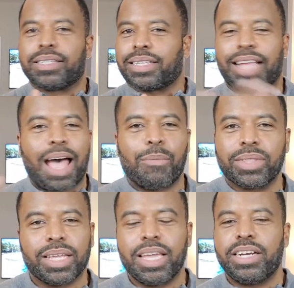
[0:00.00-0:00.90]
Stop
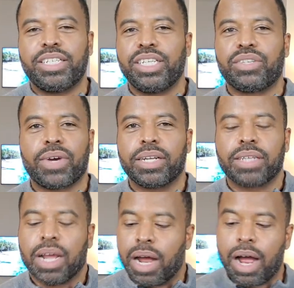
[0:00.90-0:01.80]
with the energy
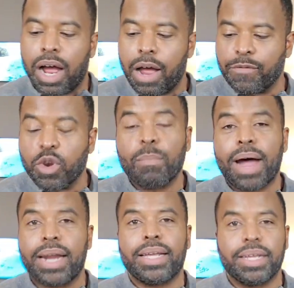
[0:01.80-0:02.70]
drinks. Uh, your
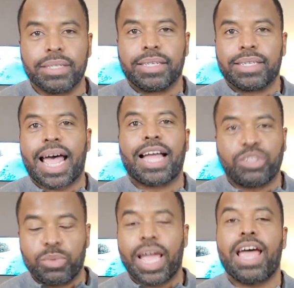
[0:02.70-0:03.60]
body is designed
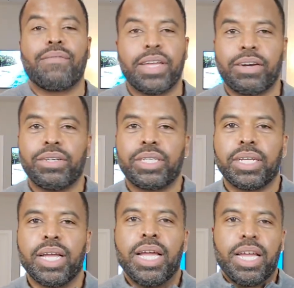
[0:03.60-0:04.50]
to have
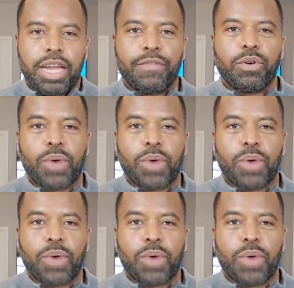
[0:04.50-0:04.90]
energy. If you